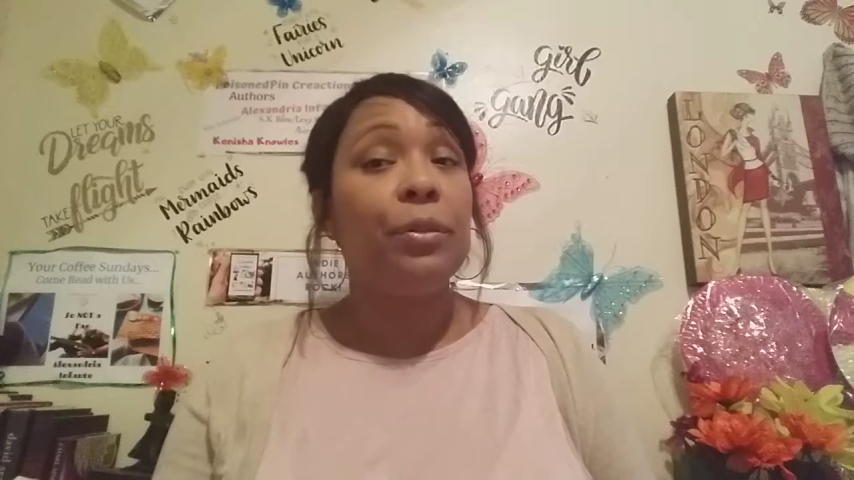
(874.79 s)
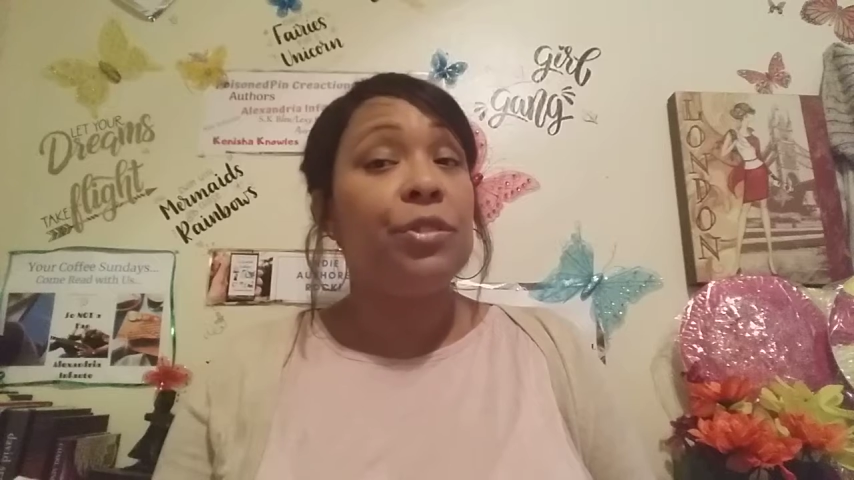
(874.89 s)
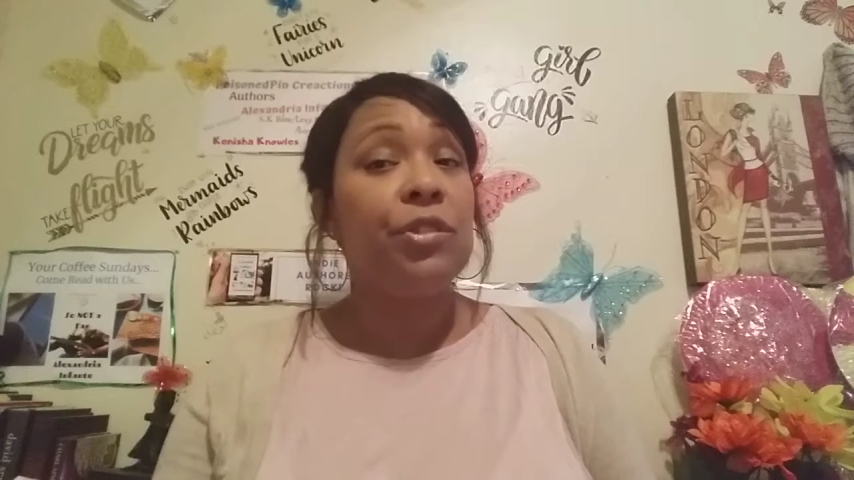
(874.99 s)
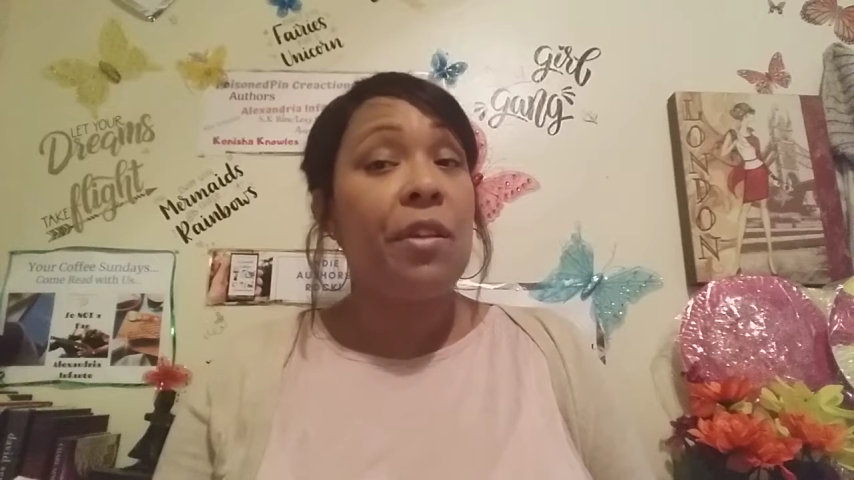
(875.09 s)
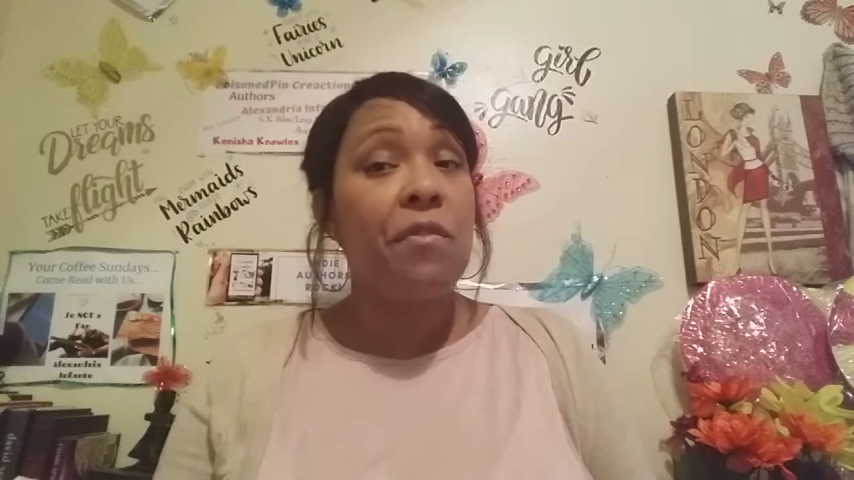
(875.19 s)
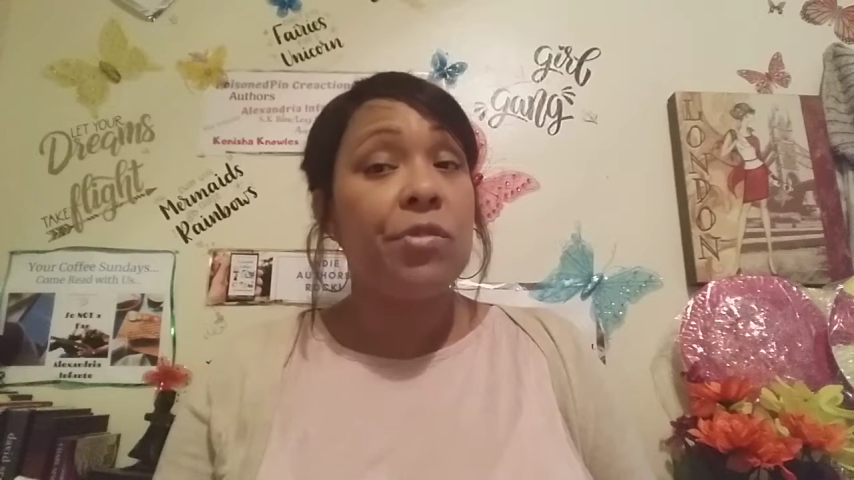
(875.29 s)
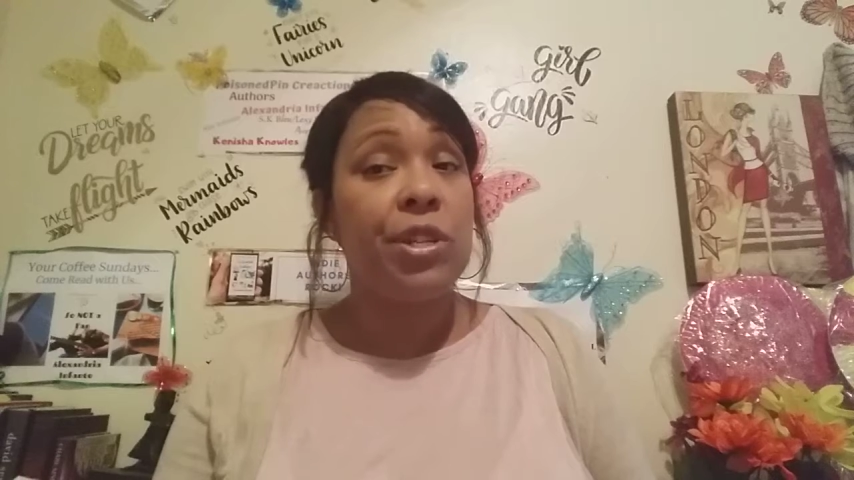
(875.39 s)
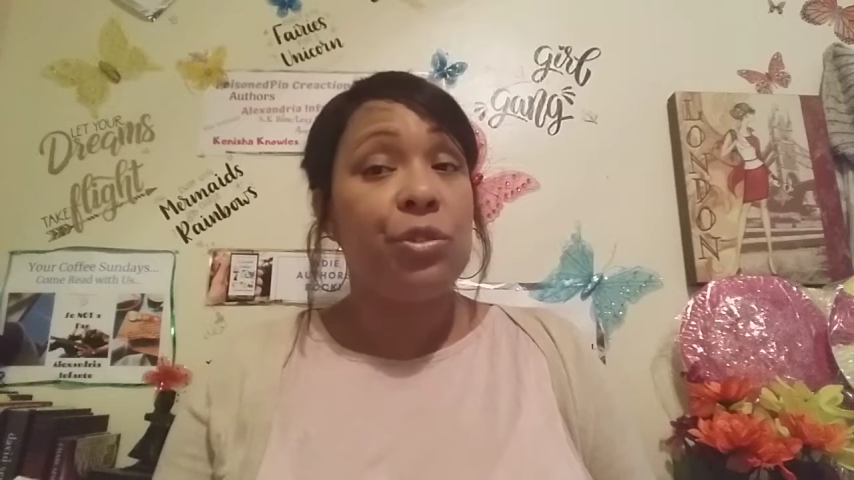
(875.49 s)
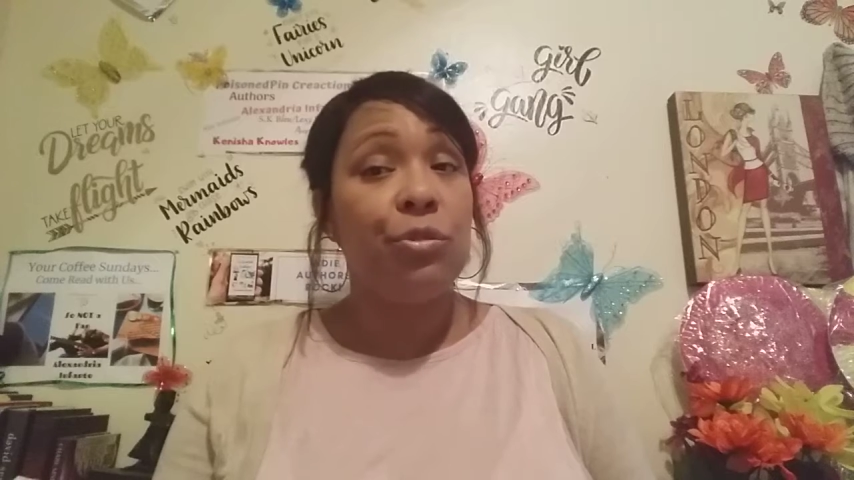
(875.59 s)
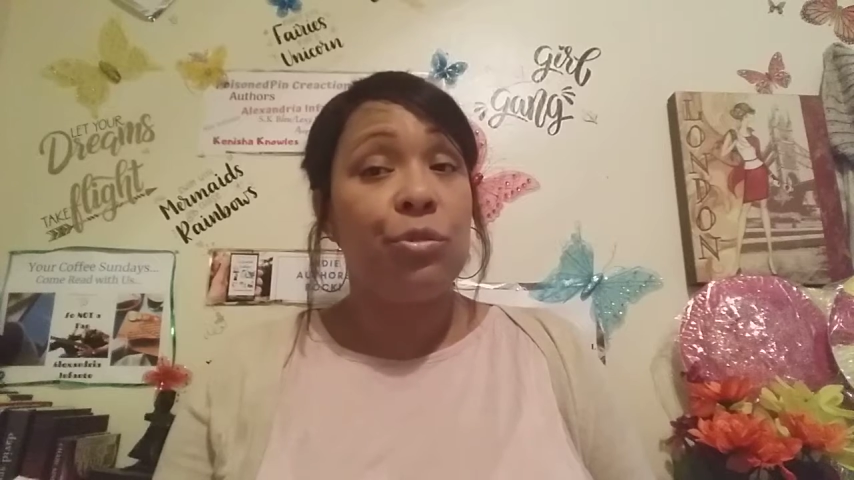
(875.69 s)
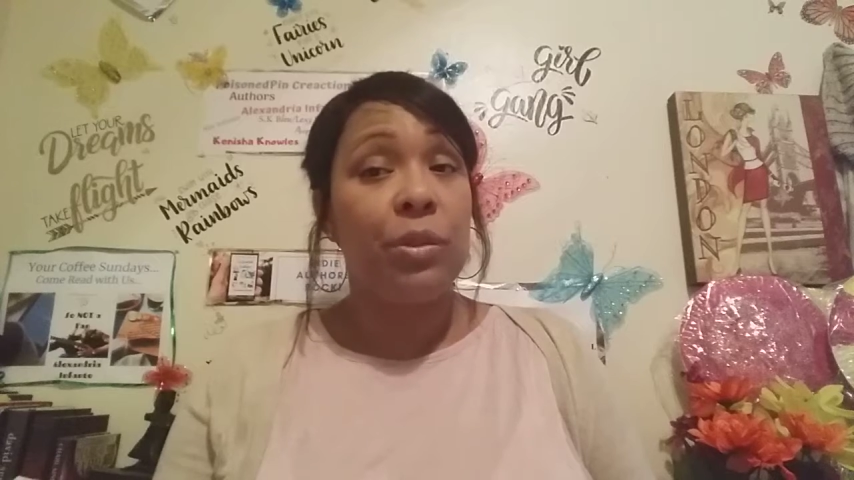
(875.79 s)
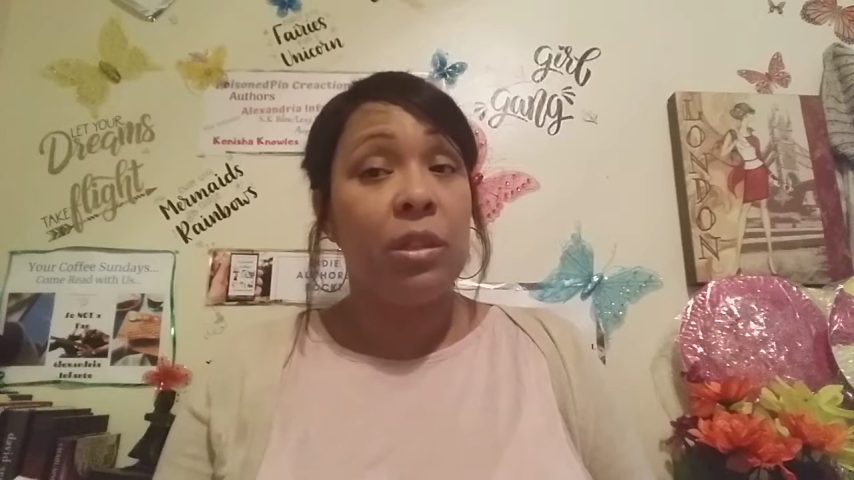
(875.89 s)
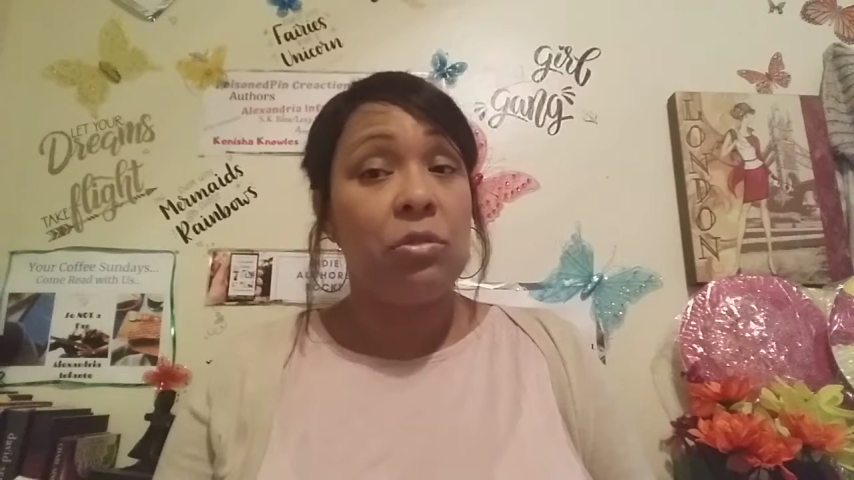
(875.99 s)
issues with this book.